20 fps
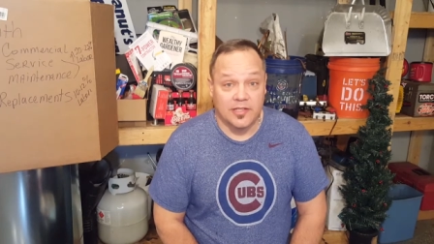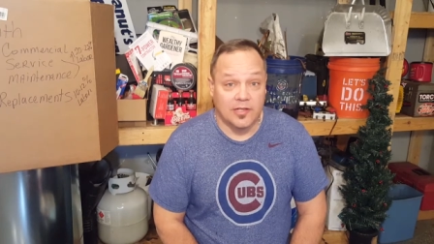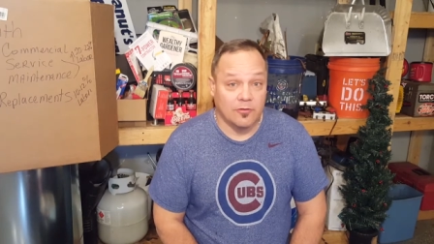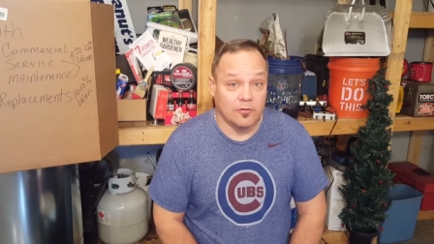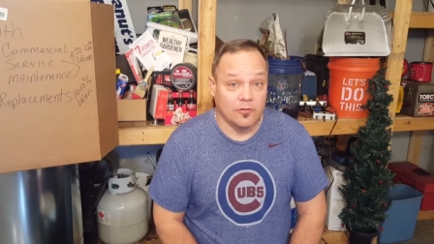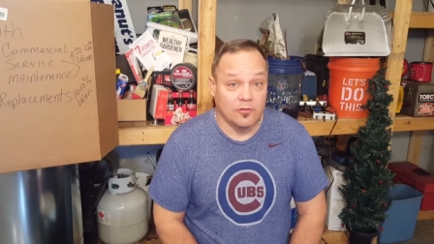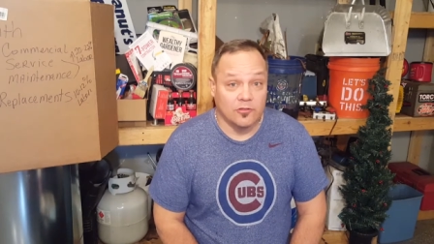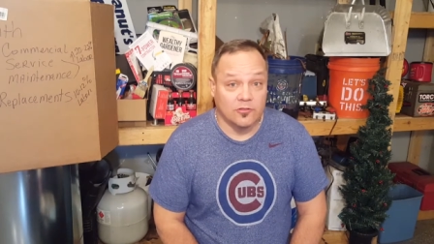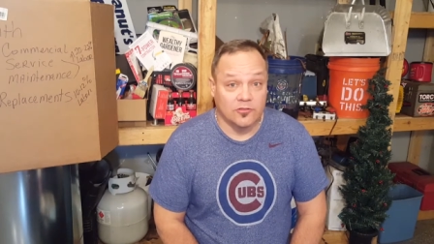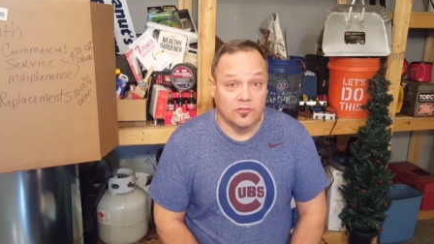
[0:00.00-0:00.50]
They were
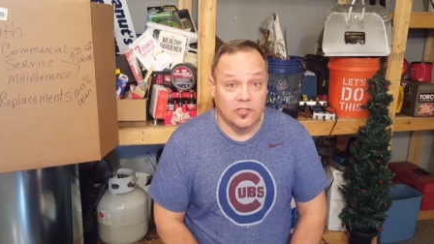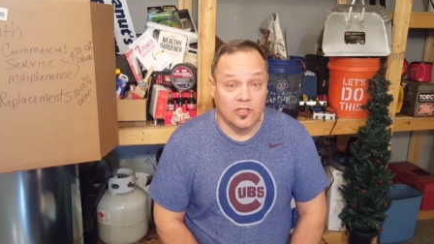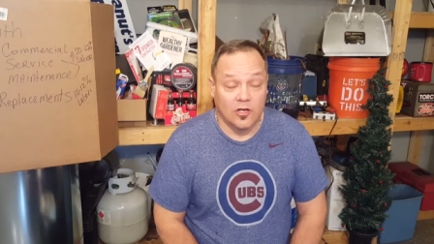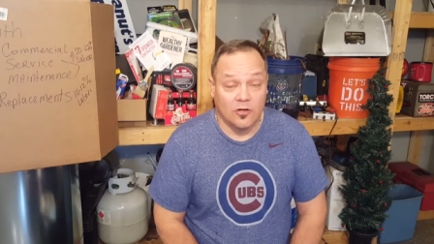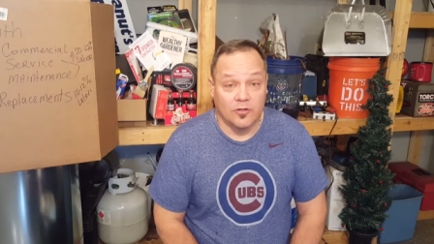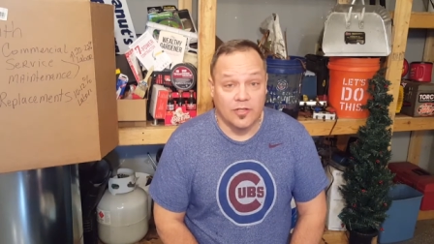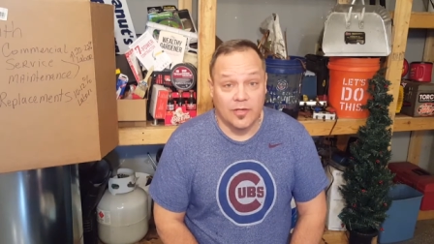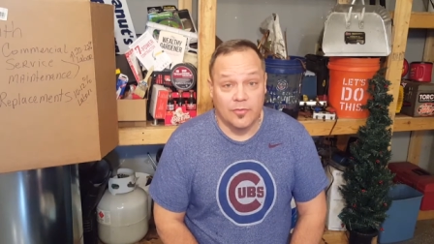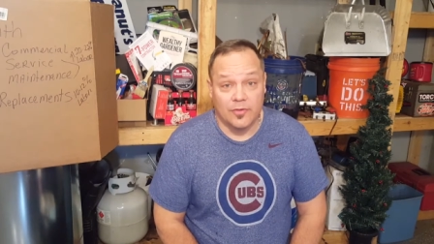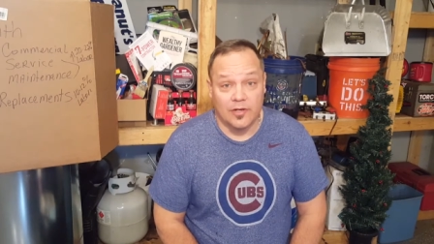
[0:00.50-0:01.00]
a little
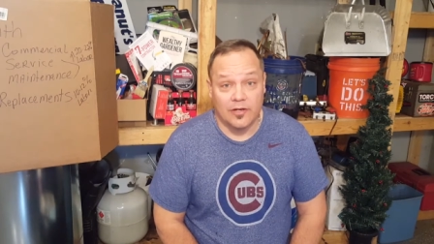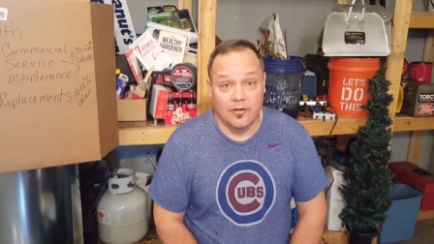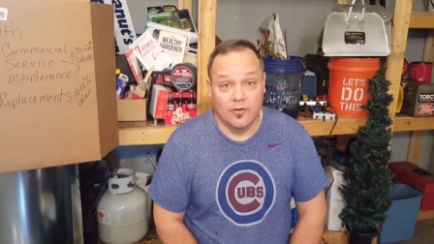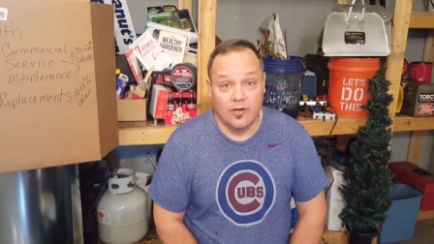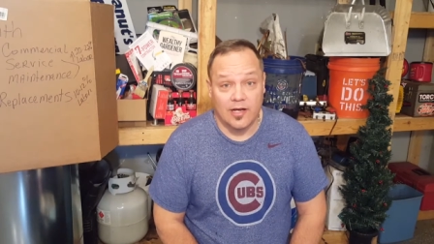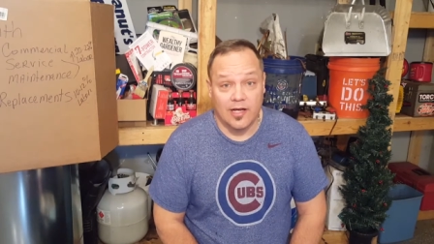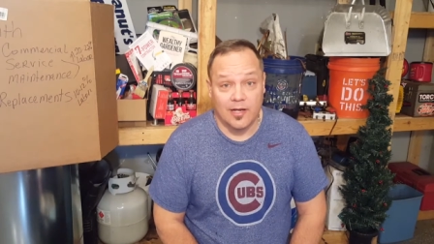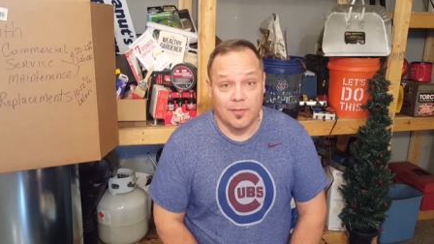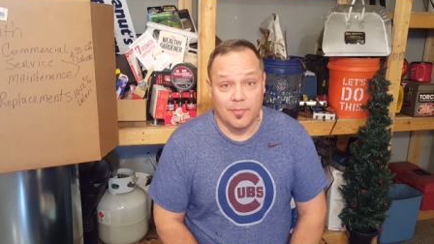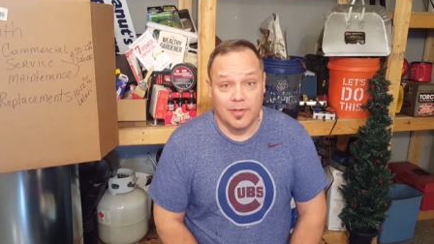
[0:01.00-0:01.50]
slow and they want to
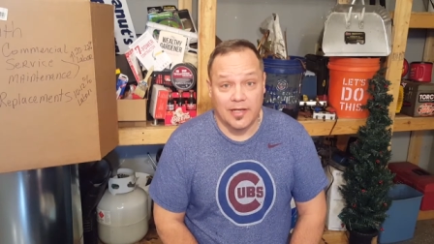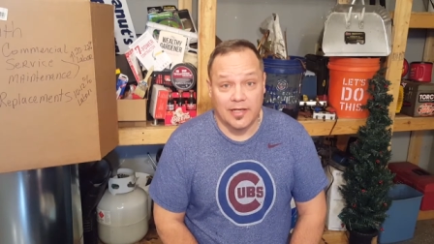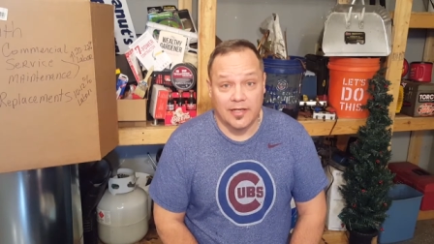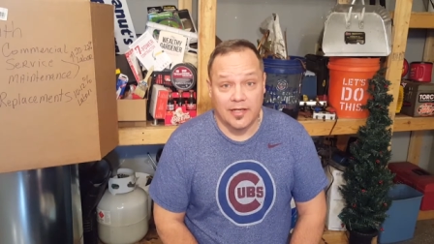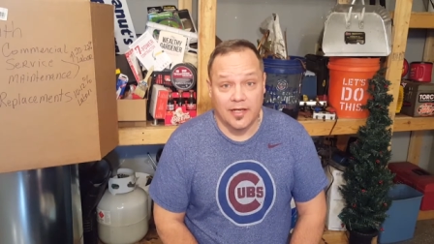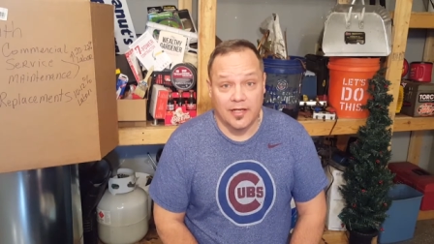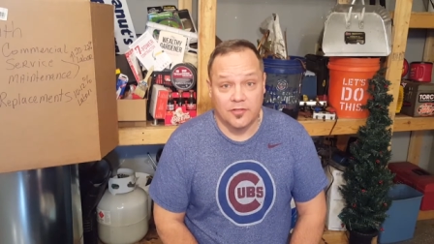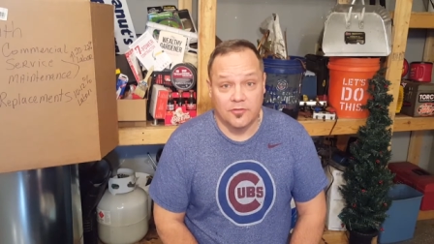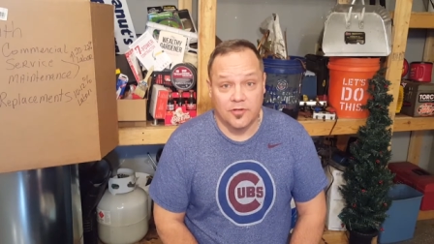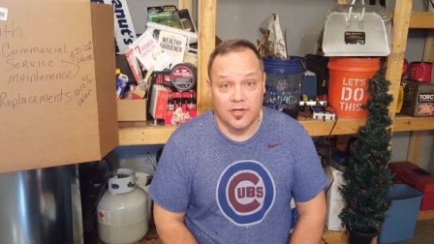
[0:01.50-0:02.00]
know how to buy
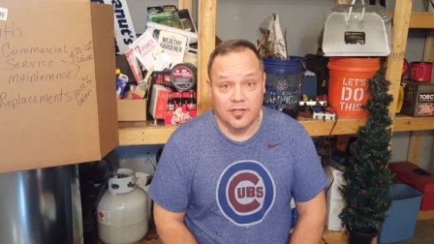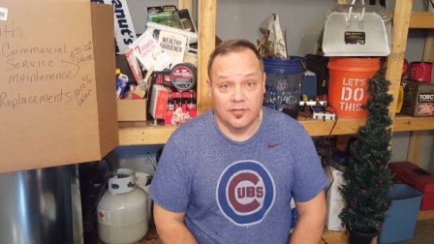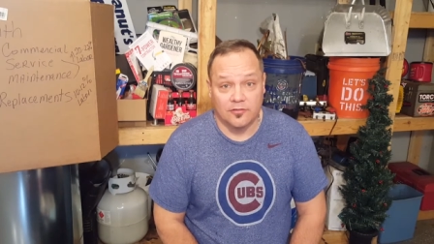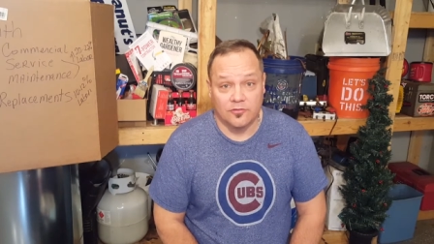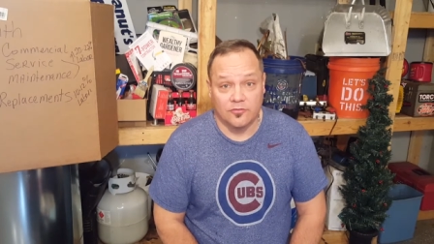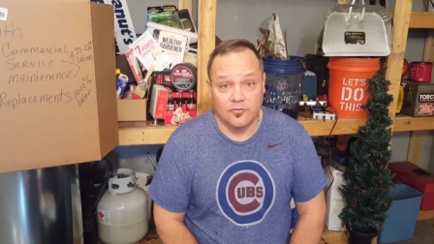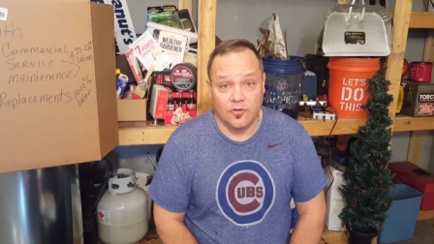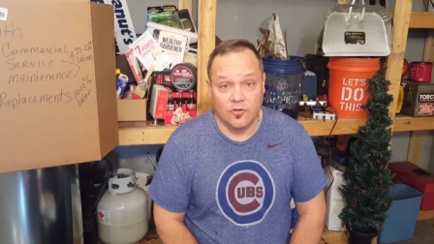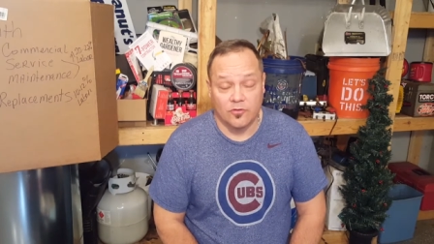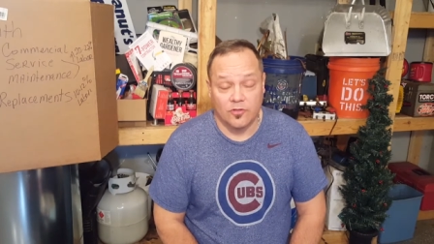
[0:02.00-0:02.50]

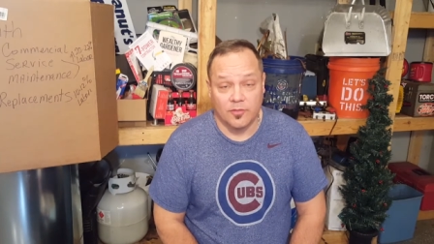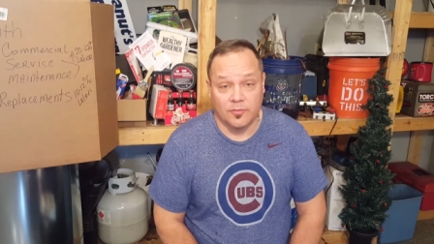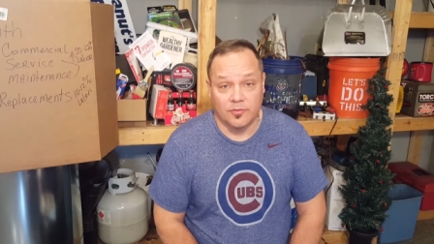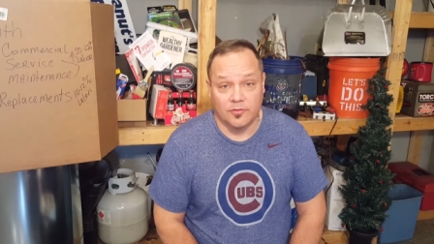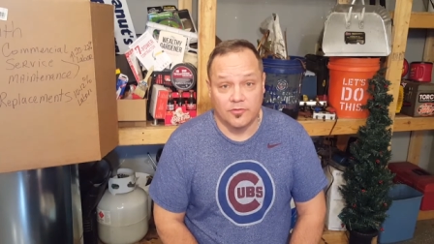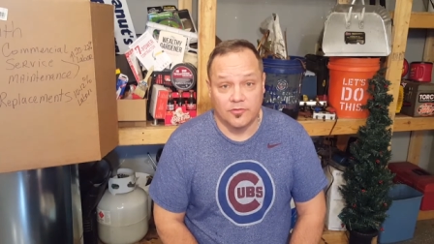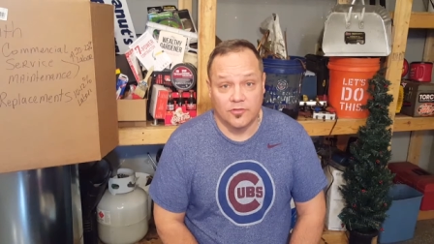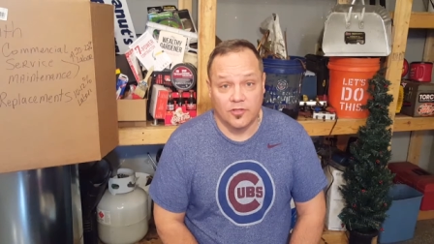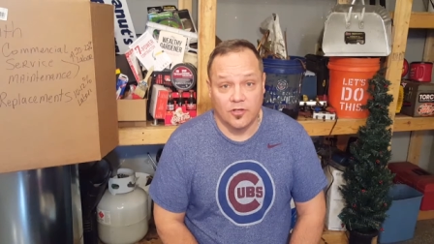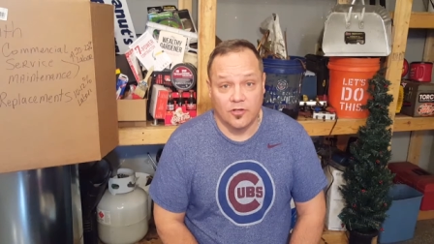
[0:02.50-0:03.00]
contractor's phone
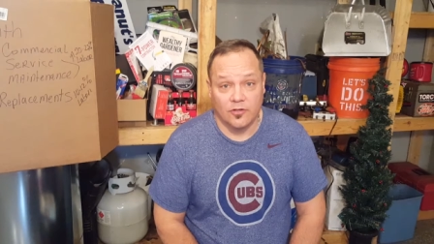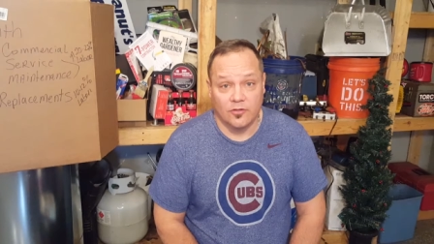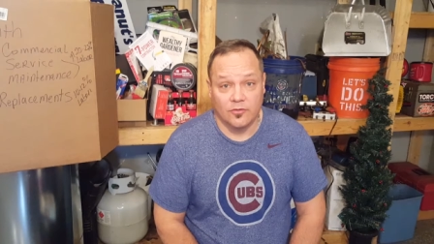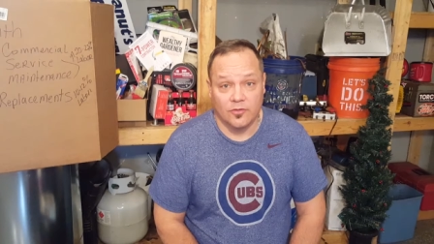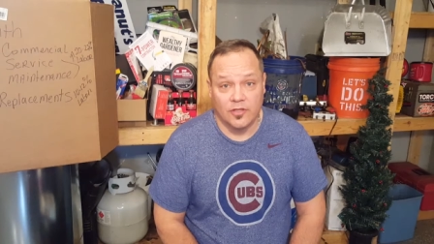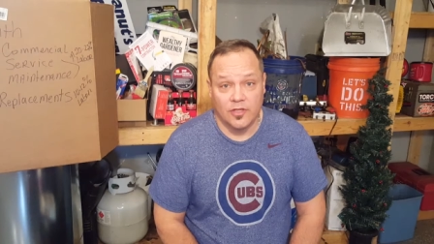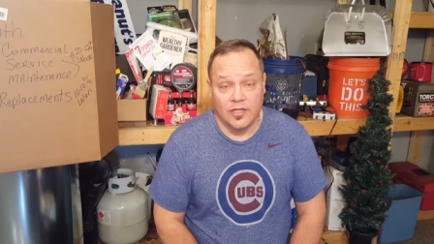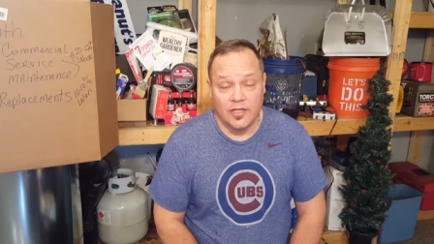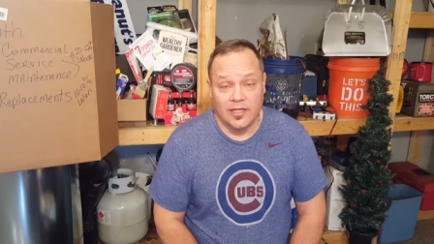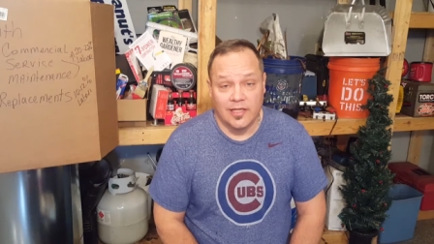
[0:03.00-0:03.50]
number.
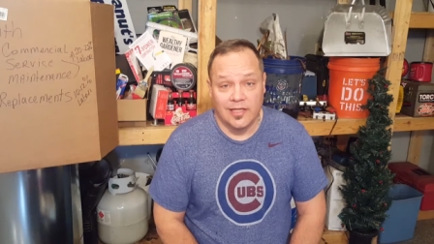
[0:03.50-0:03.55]
So